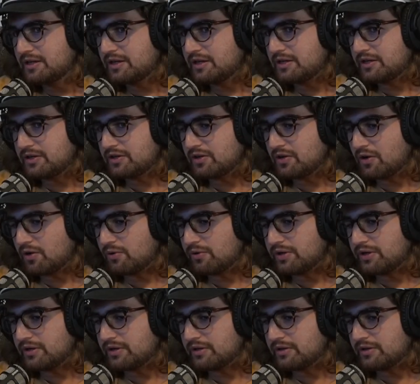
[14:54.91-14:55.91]

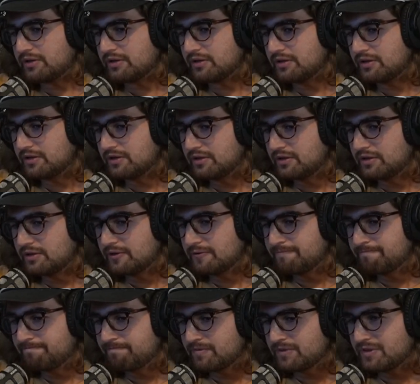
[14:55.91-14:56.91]
in
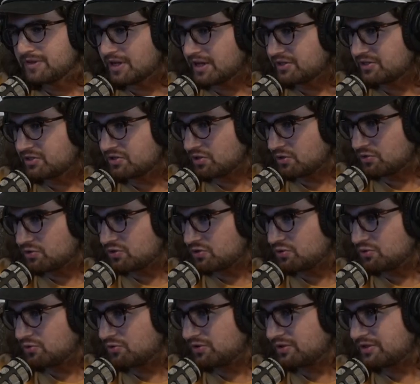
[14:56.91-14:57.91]

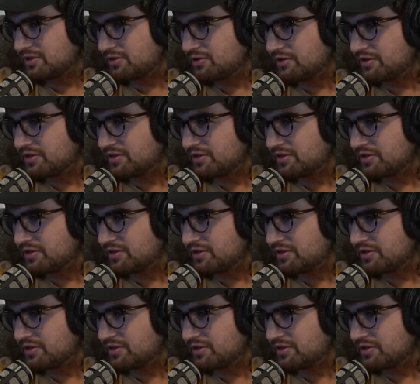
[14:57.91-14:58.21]
1902, that,